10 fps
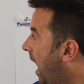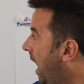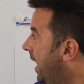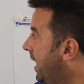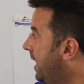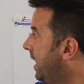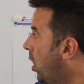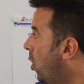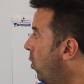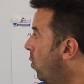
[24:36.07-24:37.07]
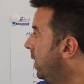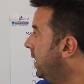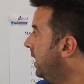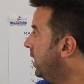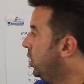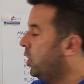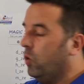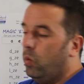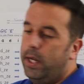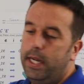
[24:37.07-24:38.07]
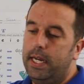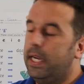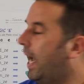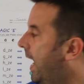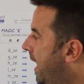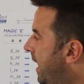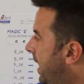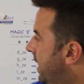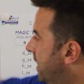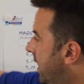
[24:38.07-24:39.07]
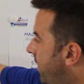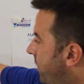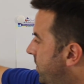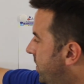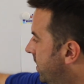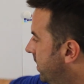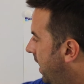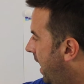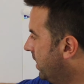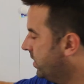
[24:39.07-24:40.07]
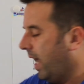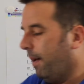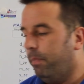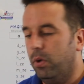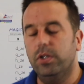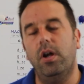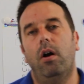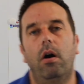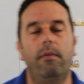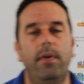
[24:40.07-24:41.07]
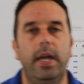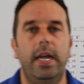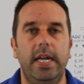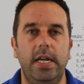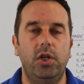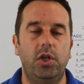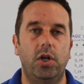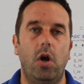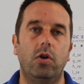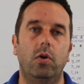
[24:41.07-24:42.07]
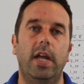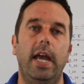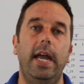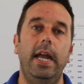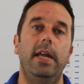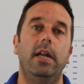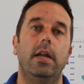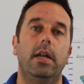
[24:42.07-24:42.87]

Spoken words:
IE, OE, UE, and it gives examples of each, okay?